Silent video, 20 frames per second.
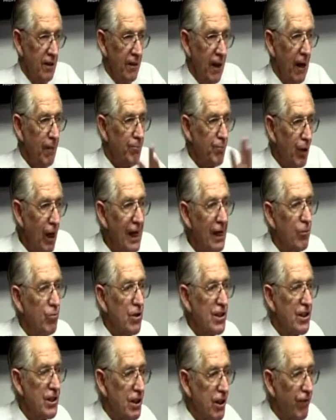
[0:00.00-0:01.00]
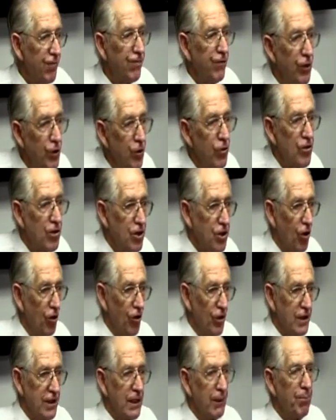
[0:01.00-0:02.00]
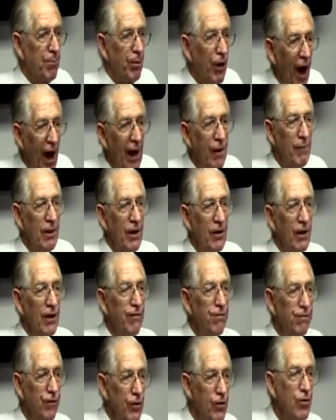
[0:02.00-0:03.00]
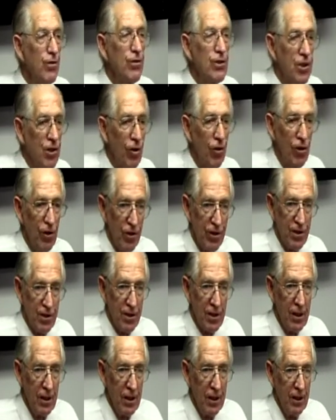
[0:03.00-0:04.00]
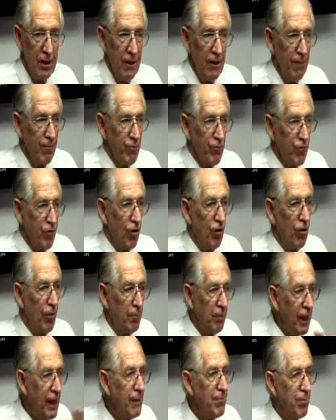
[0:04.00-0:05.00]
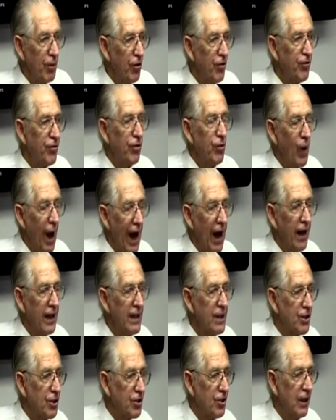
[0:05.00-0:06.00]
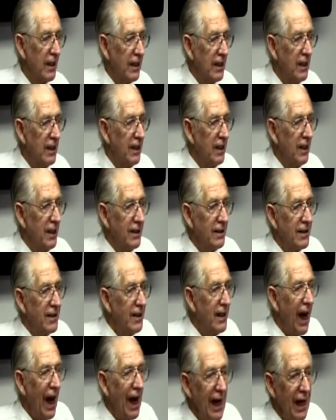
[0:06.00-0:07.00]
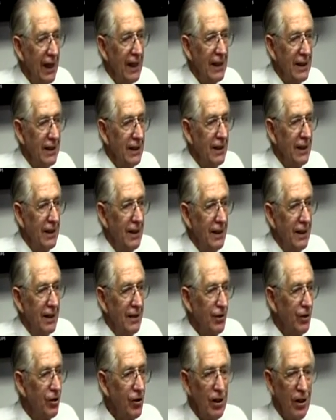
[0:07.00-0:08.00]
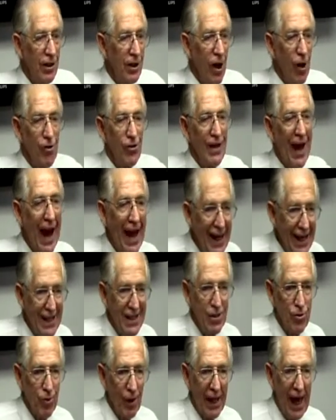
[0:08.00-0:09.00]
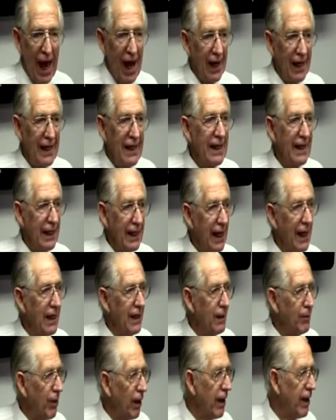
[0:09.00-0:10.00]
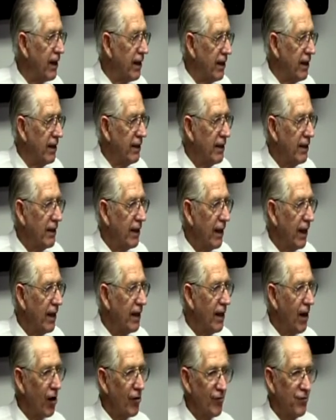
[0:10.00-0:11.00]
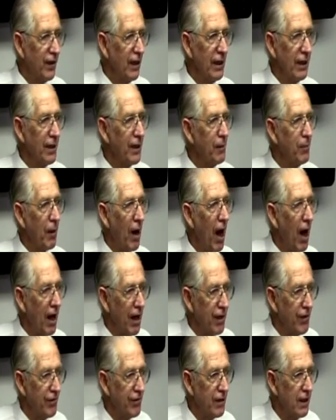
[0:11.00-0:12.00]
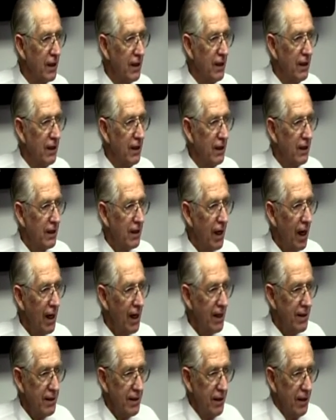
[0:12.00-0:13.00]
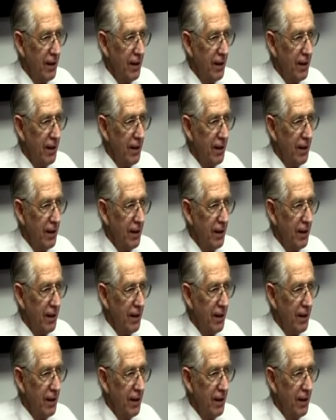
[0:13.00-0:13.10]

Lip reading: Now, bread was the food source, the primary food source for people throughout history. Today, you can go days without eating any bread and not feel deprived, right?